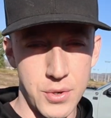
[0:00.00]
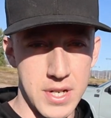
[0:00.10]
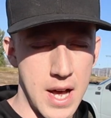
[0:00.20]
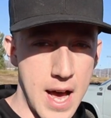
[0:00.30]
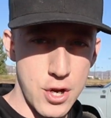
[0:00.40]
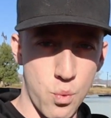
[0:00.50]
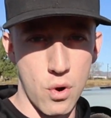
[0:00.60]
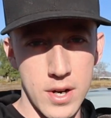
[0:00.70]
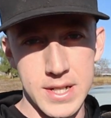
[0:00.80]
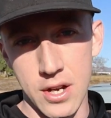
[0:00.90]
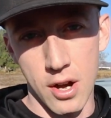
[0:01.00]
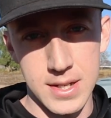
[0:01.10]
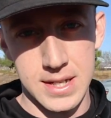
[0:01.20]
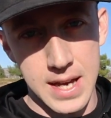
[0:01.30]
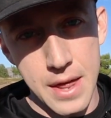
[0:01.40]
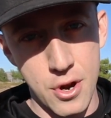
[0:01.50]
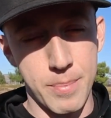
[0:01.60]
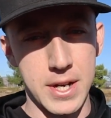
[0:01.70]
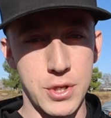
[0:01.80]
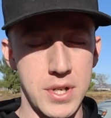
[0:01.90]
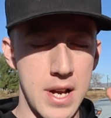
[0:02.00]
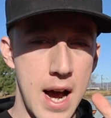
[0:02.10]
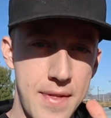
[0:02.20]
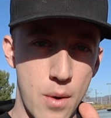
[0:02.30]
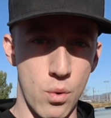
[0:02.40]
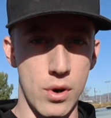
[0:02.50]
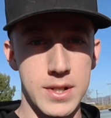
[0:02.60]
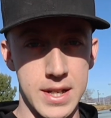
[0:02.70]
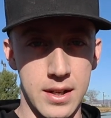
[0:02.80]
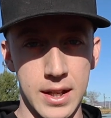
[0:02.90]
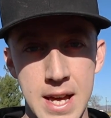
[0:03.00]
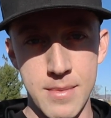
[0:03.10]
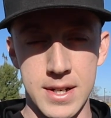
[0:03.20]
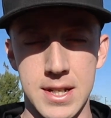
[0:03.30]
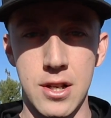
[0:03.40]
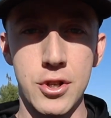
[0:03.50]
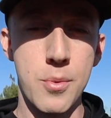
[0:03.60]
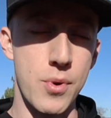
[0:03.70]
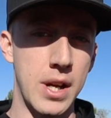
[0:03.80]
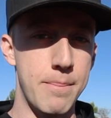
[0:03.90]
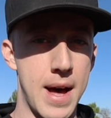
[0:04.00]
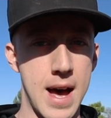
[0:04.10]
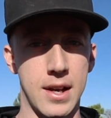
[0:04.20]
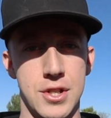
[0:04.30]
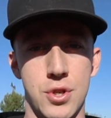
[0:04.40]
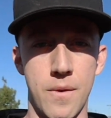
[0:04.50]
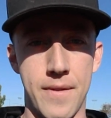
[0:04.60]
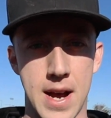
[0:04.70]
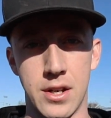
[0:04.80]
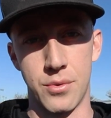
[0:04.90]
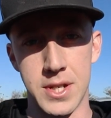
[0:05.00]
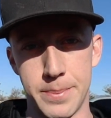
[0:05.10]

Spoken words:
to deny your warranty altogether, but to deny that warranty claim until you bring it back to factory